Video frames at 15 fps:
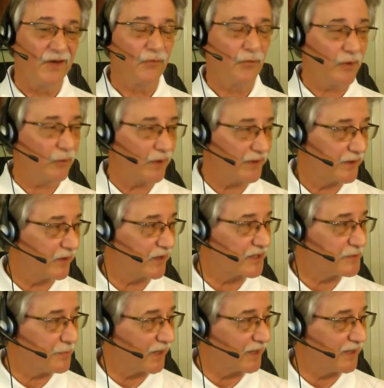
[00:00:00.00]
We went there
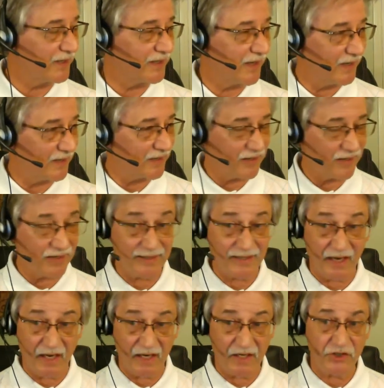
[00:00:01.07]
expecting to
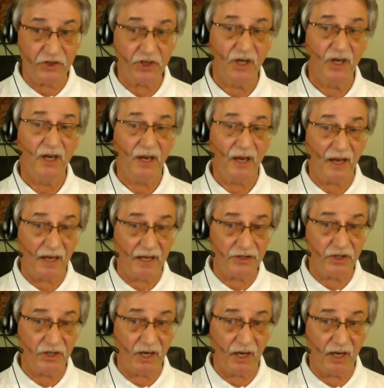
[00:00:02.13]
engage,
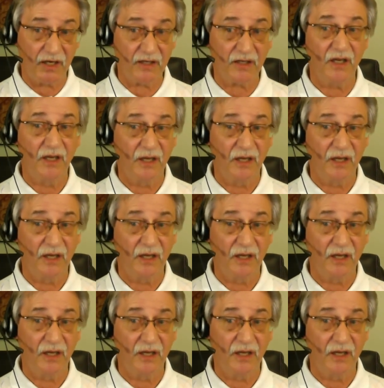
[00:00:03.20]
educate,